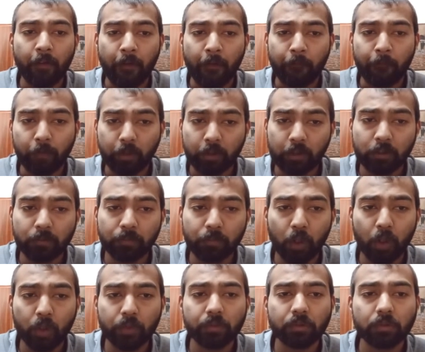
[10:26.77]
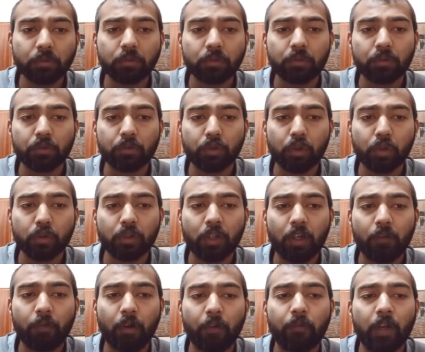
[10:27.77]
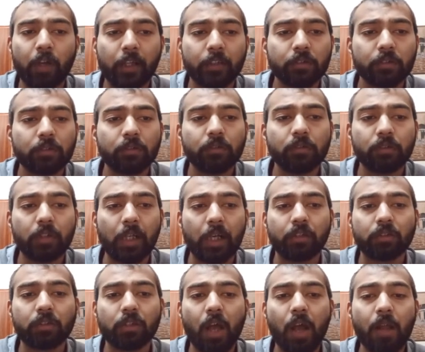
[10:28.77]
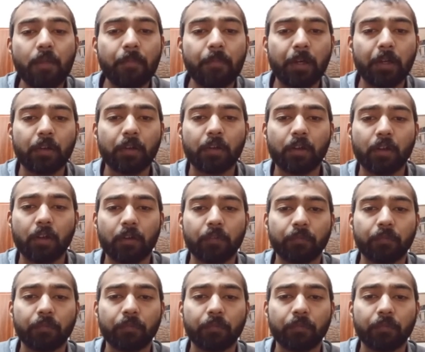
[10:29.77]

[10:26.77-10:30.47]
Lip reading: which is most usually for flex textile material.